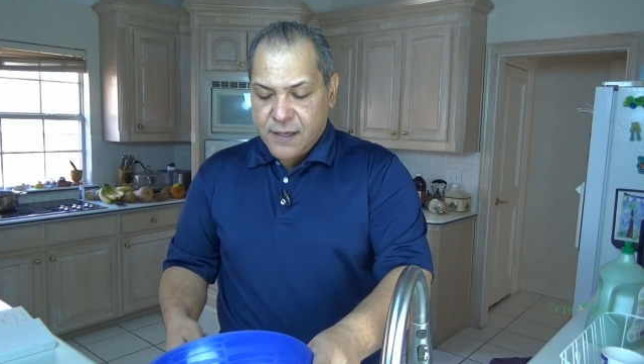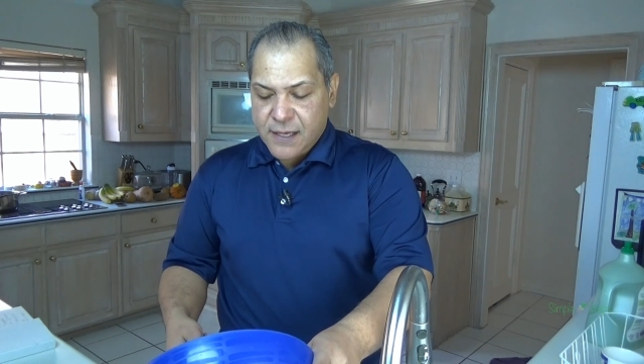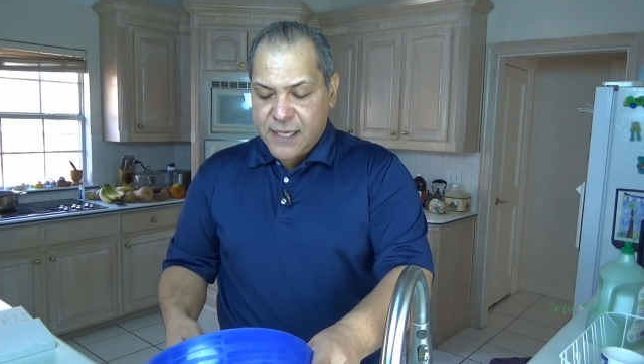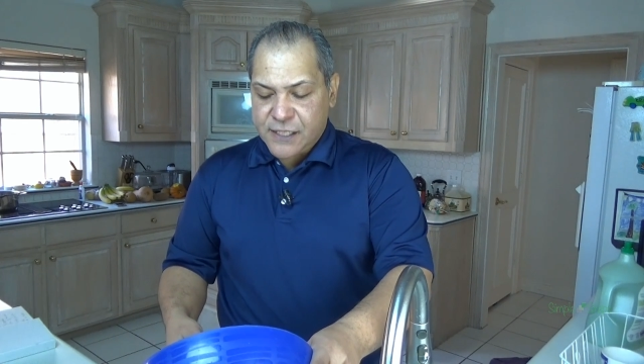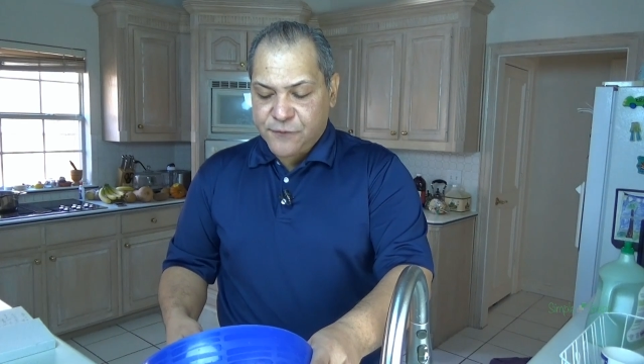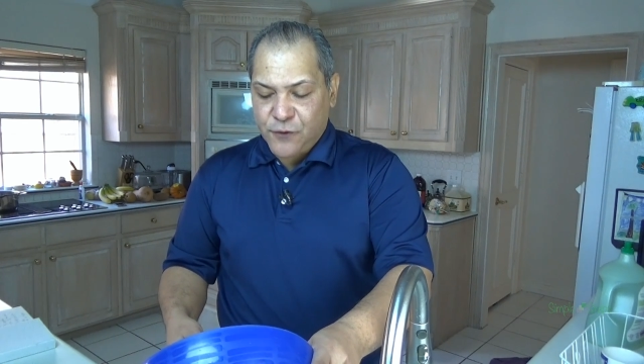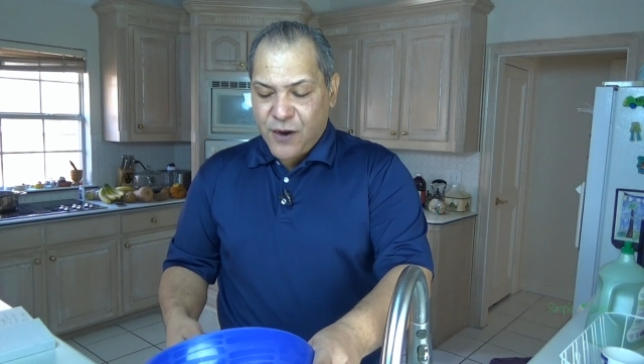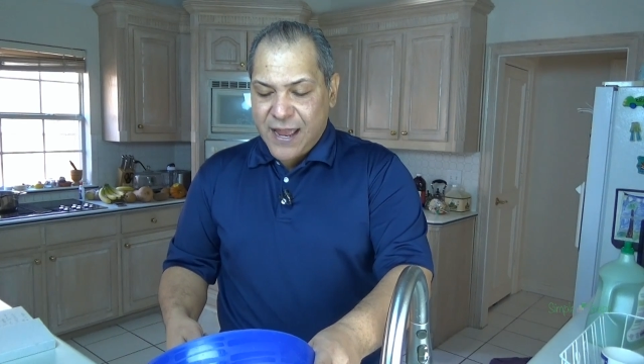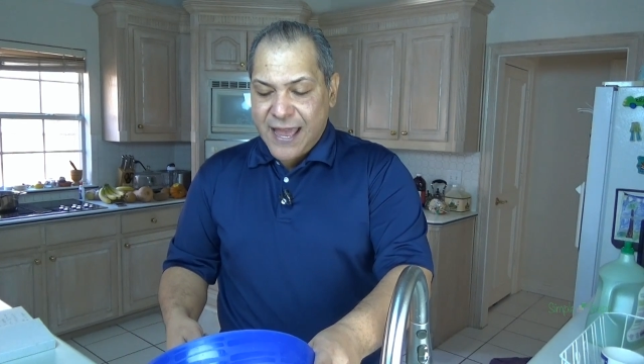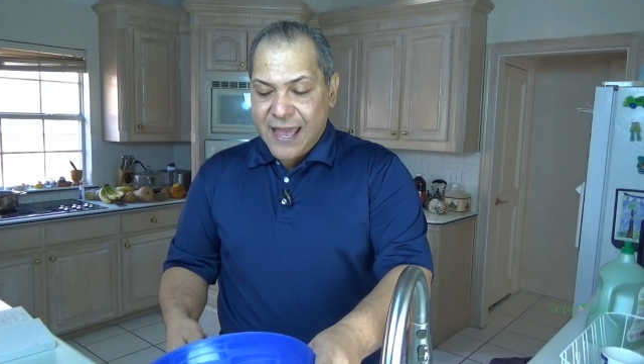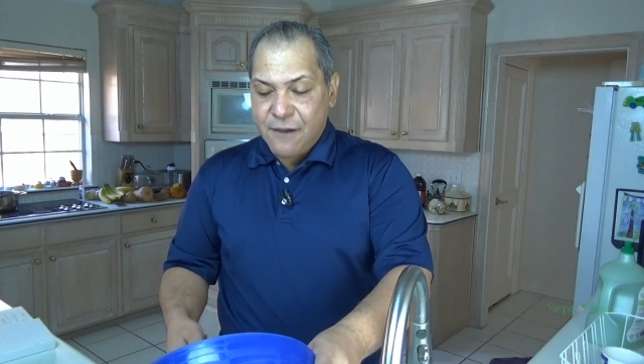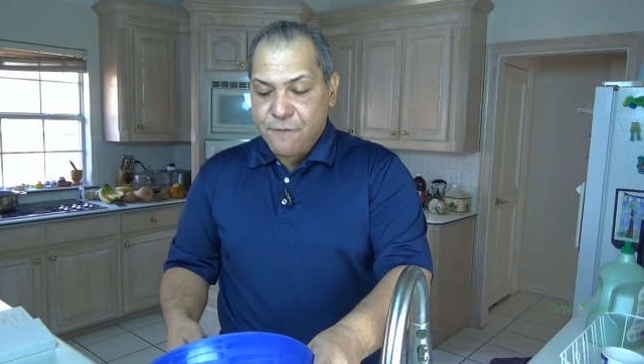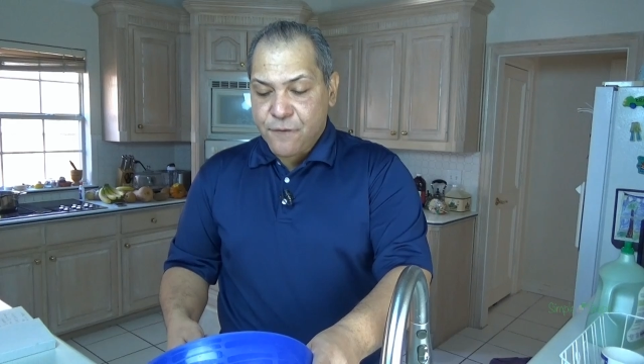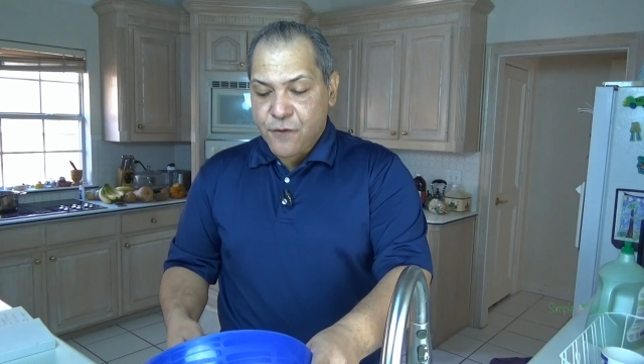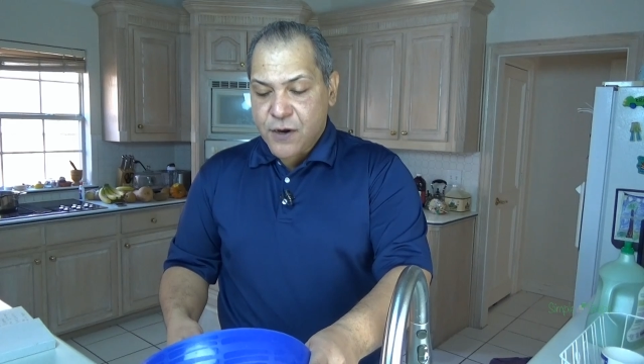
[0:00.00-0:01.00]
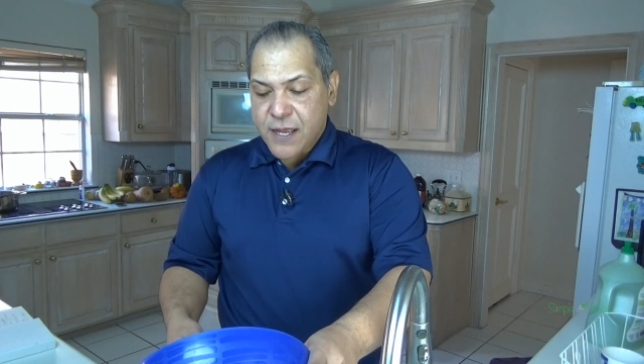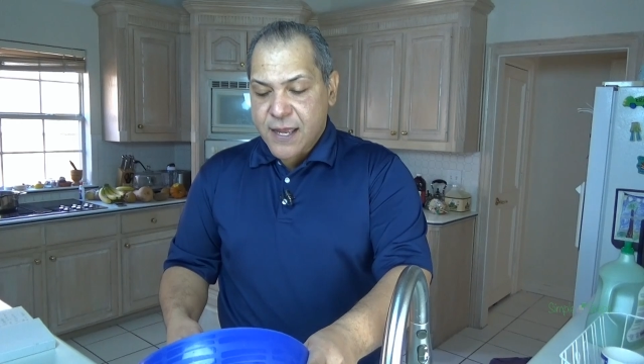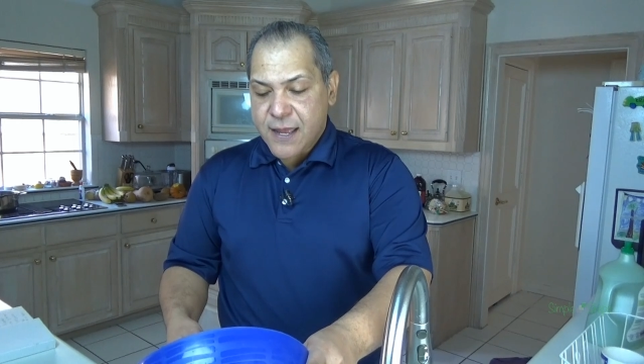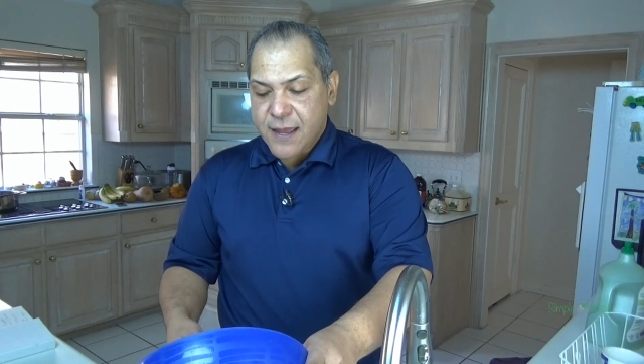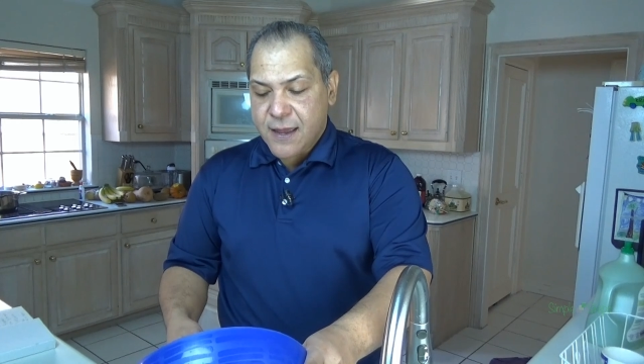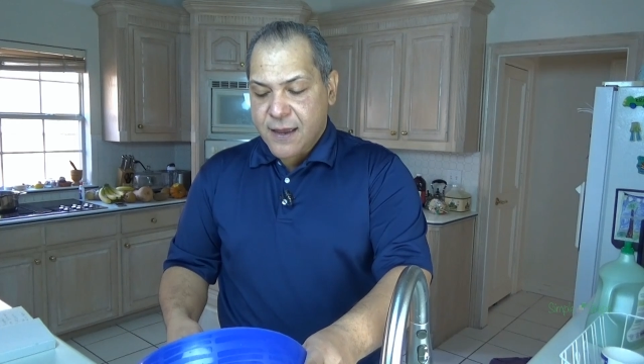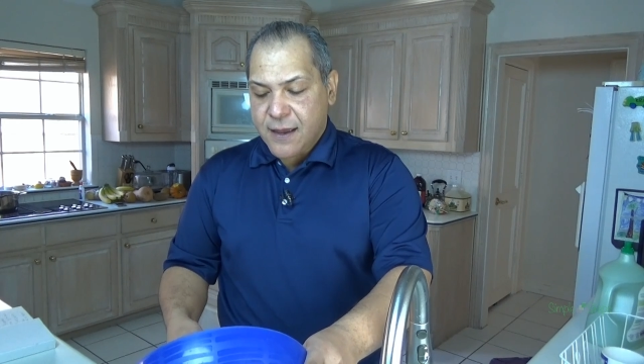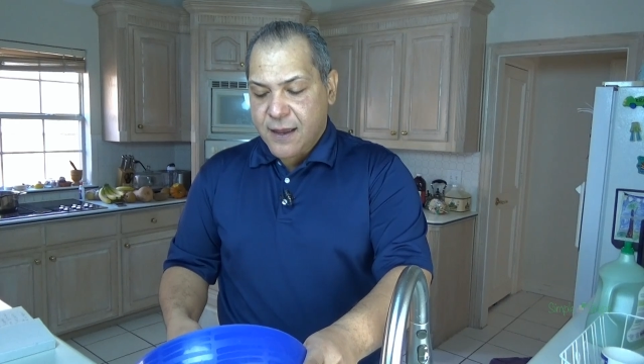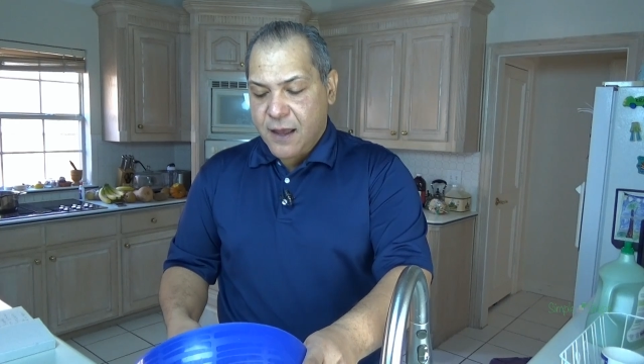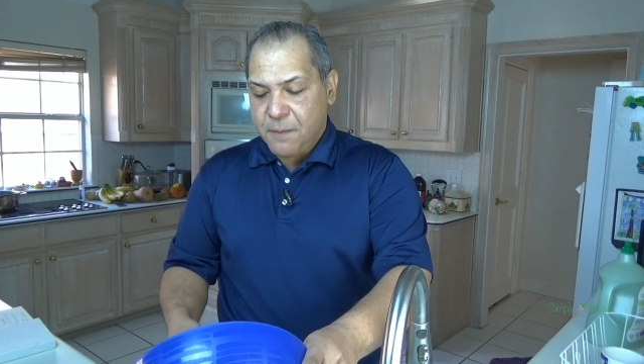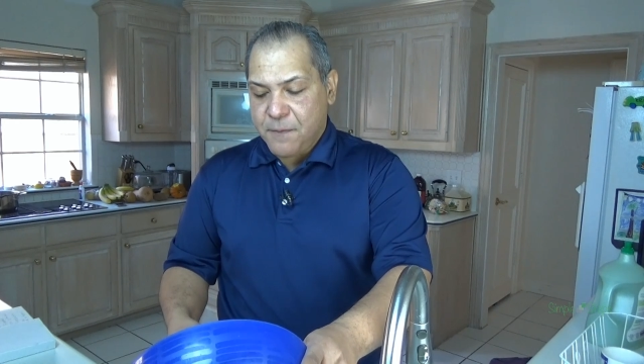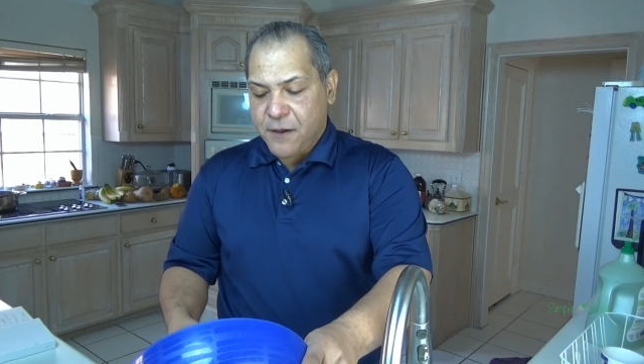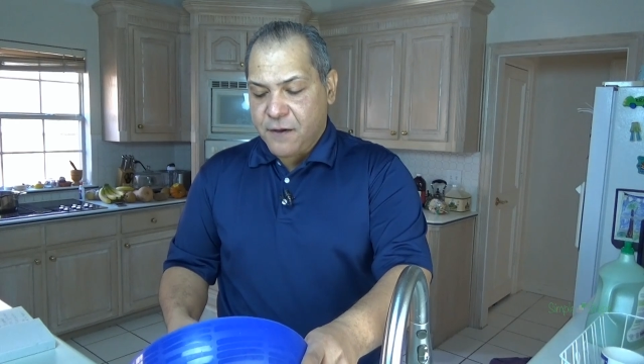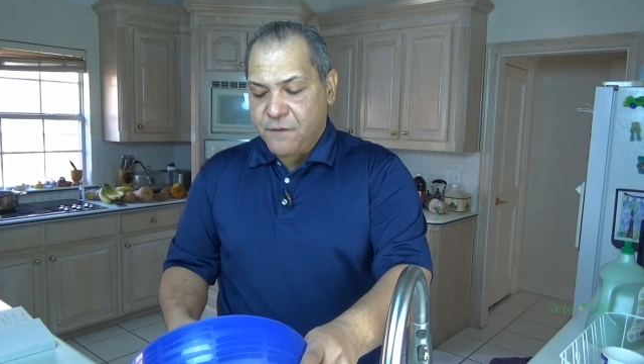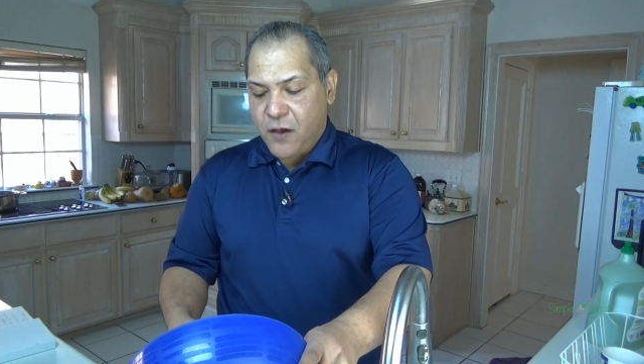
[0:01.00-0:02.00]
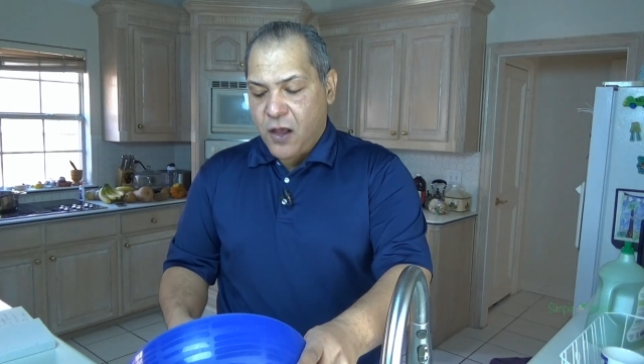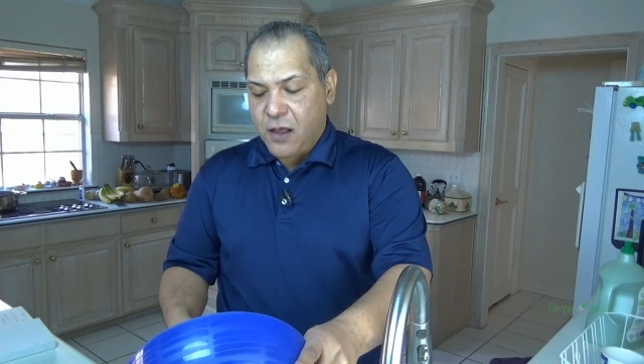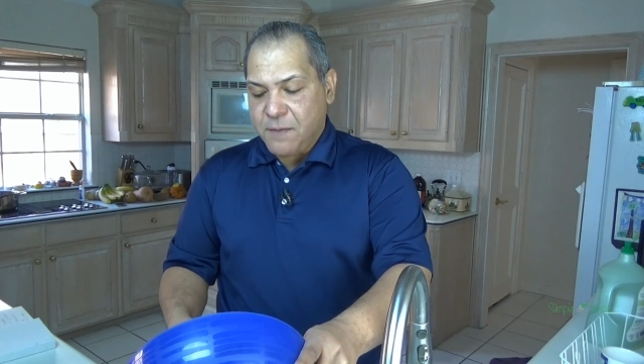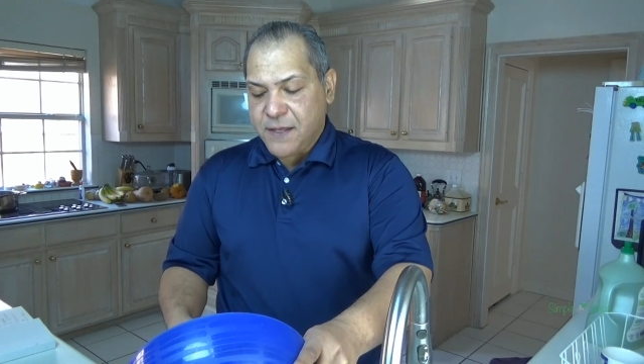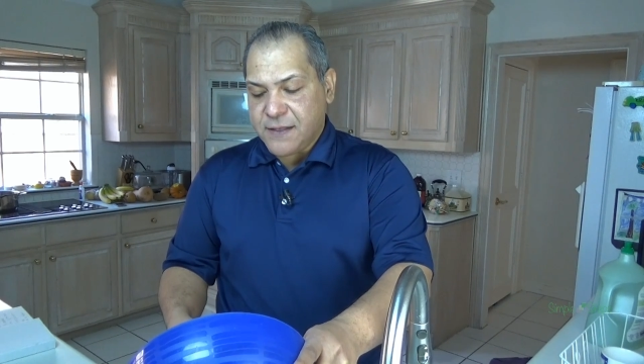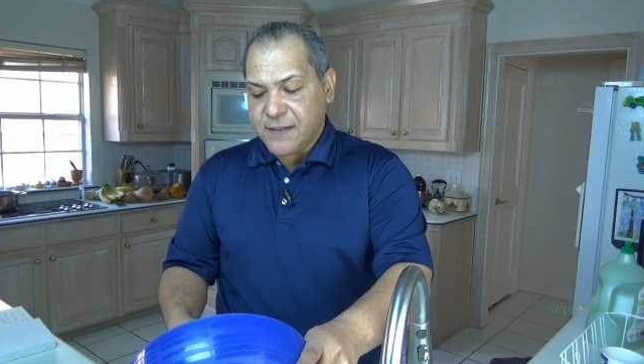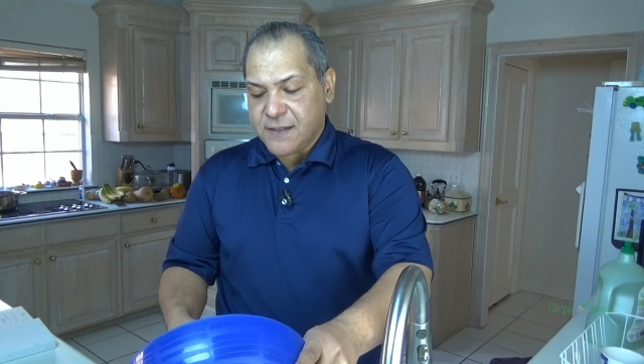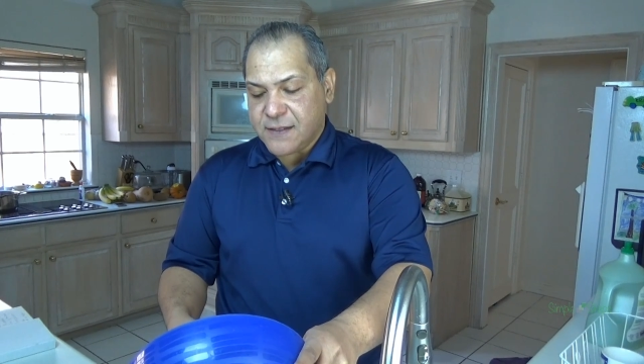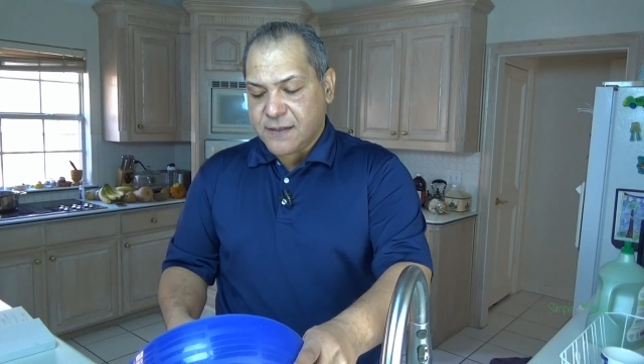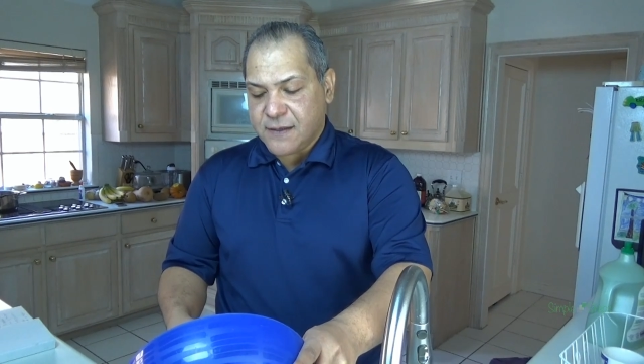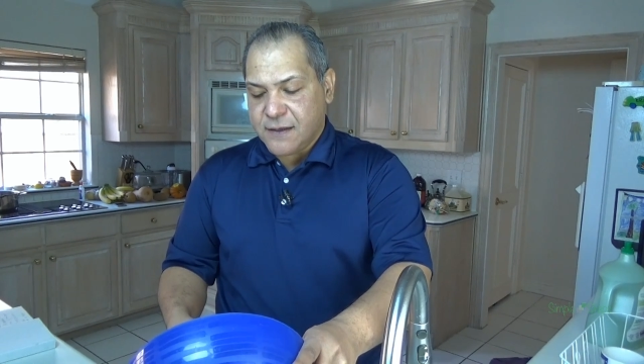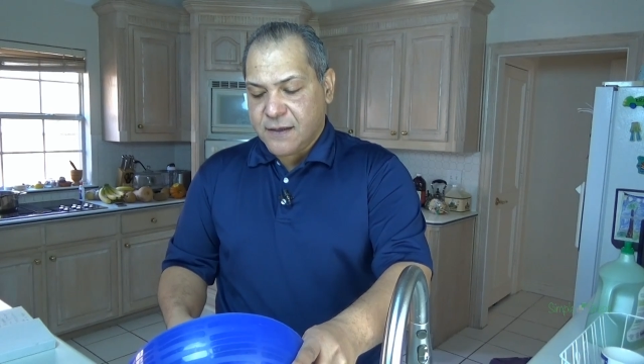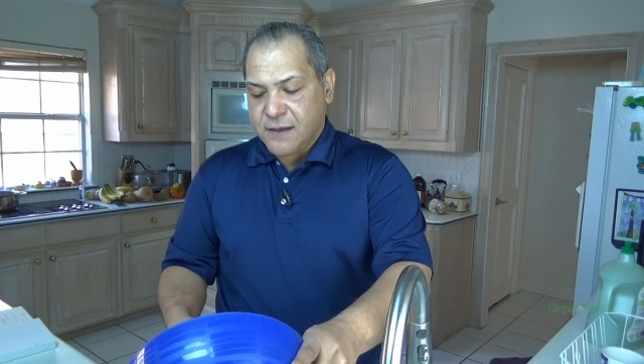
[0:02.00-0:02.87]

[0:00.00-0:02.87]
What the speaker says: is for every cup of almonds,